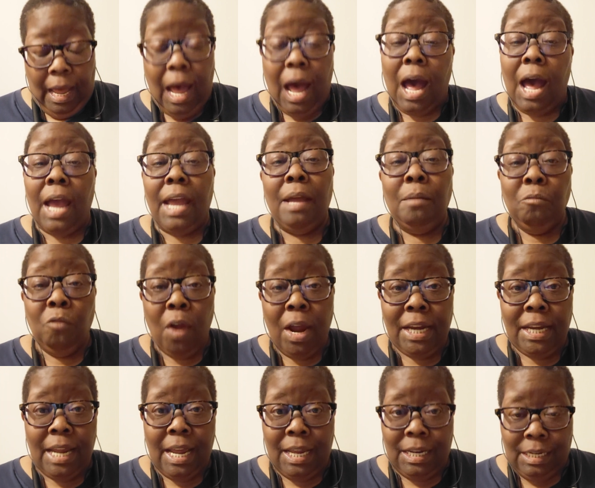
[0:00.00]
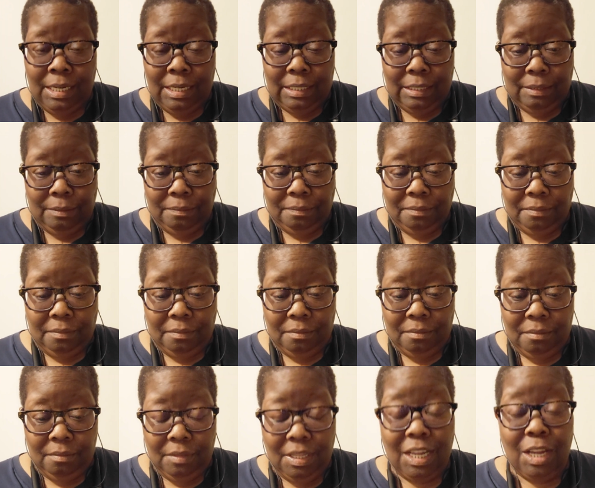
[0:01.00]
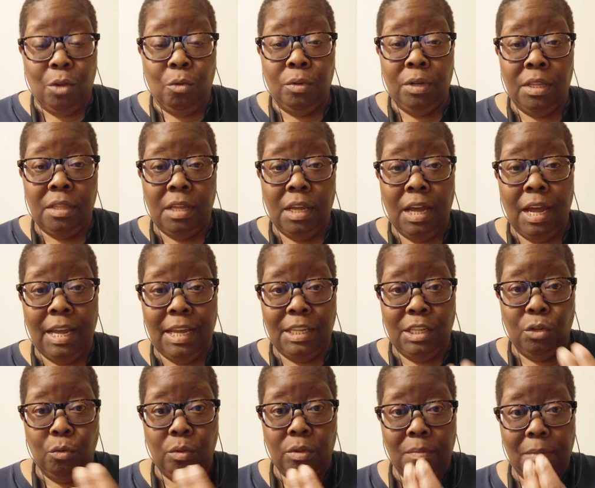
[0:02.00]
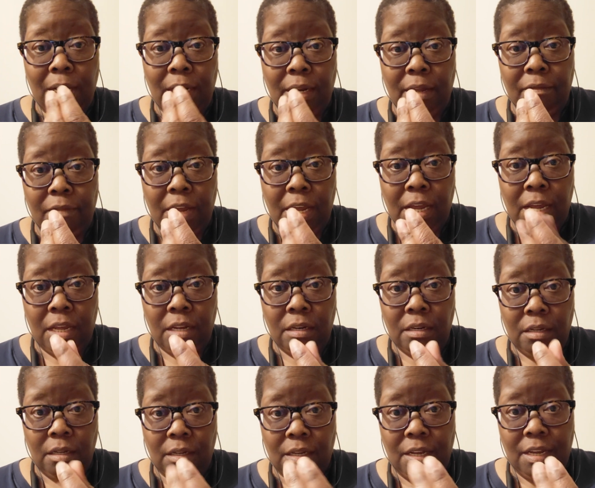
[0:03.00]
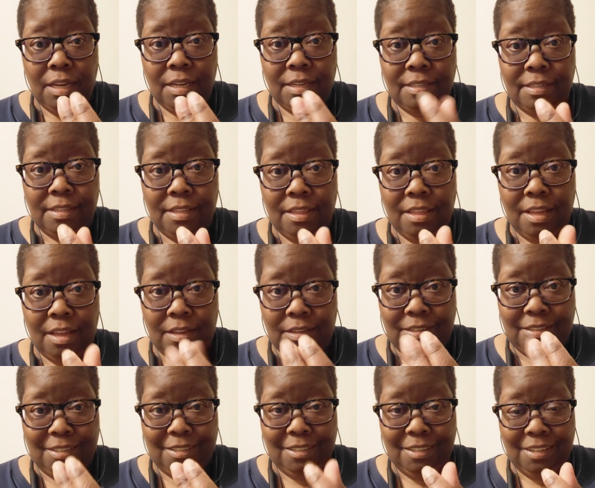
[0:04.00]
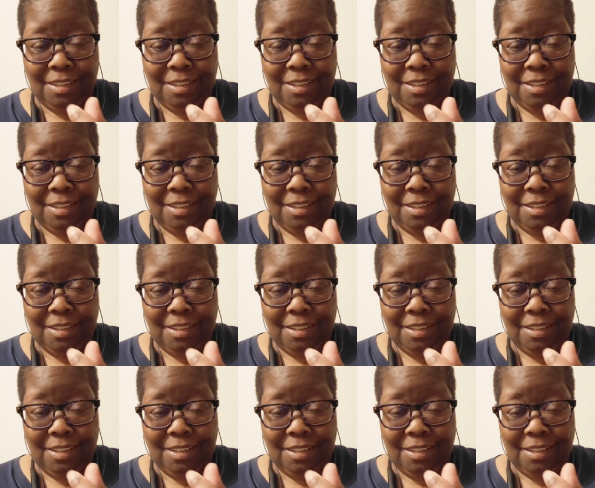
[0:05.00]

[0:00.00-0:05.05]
I am right handed. The only thing I can do with my left hand is this.